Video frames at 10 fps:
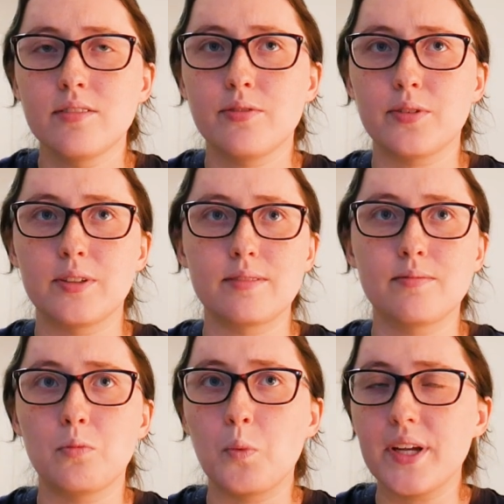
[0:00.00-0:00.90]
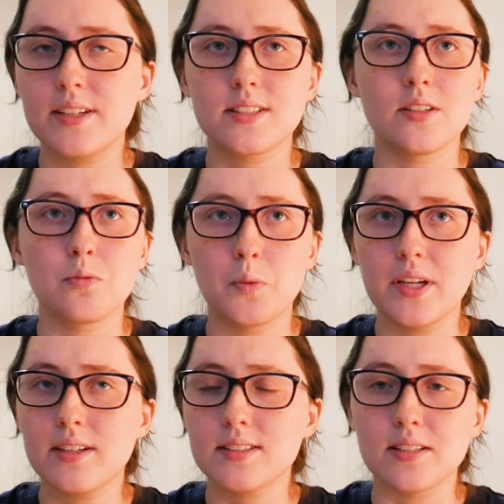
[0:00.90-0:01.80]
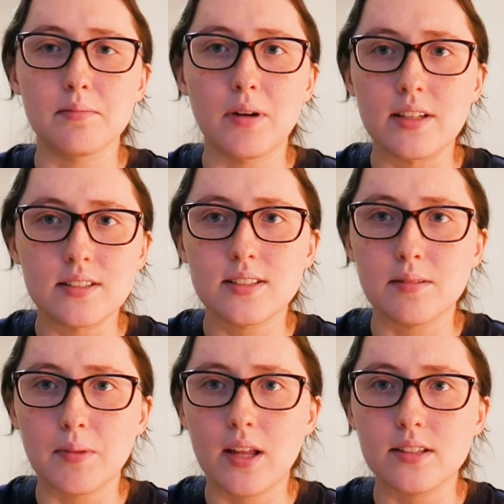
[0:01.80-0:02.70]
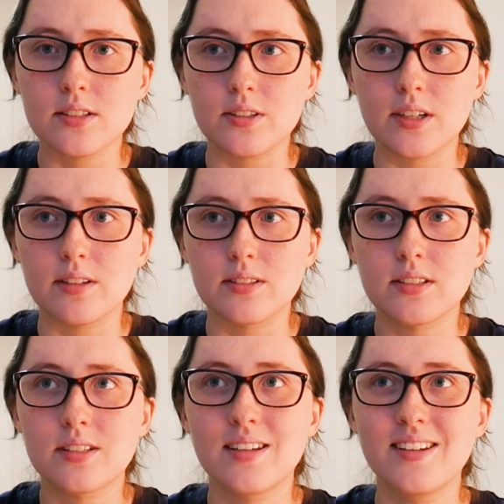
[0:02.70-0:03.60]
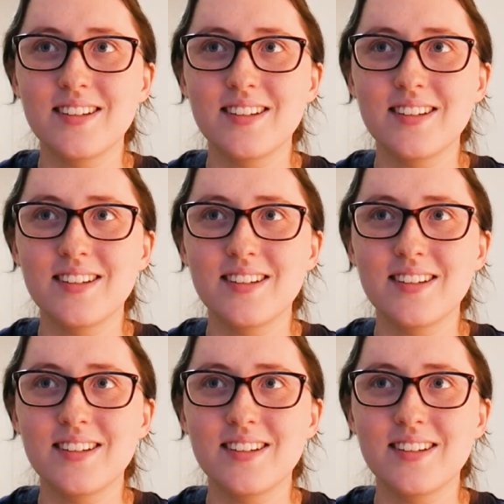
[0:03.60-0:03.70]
for weeks and weeks and months and months, or else